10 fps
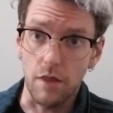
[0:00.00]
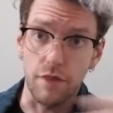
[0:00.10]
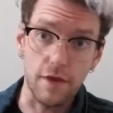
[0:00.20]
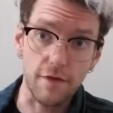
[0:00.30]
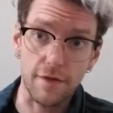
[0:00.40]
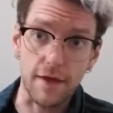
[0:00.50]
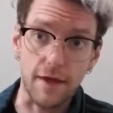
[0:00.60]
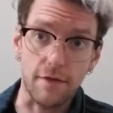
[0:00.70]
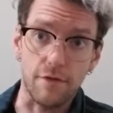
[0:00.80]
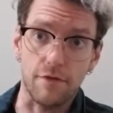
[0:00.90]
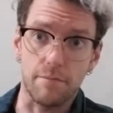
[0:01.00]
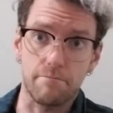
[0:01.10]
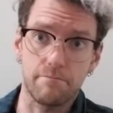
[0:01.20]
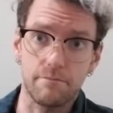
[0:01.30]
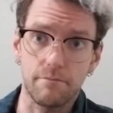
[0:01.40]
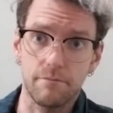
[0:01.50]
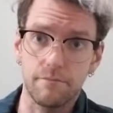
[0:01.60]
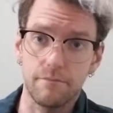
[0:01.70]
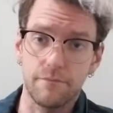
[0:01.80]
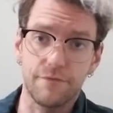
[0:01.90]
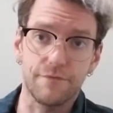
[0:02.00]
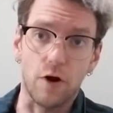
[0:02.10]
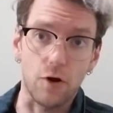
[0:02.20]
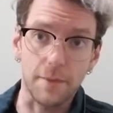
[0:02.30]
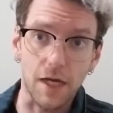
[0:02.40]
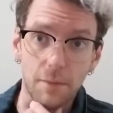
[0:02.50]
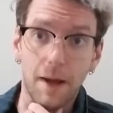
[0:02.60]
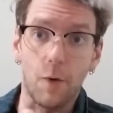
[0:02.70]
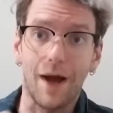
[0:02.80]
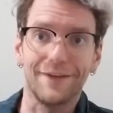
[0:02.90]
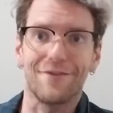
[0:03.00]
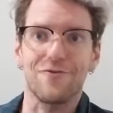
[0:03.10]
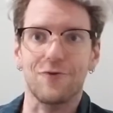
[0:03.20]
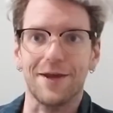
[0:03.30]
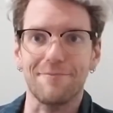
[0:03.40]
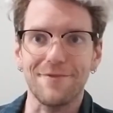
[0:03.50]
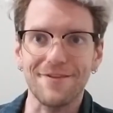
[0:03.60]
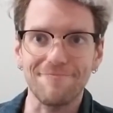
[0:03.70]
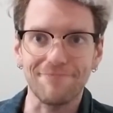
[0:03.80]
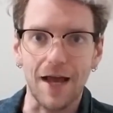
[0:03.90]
This is far beyond my wildest dreams,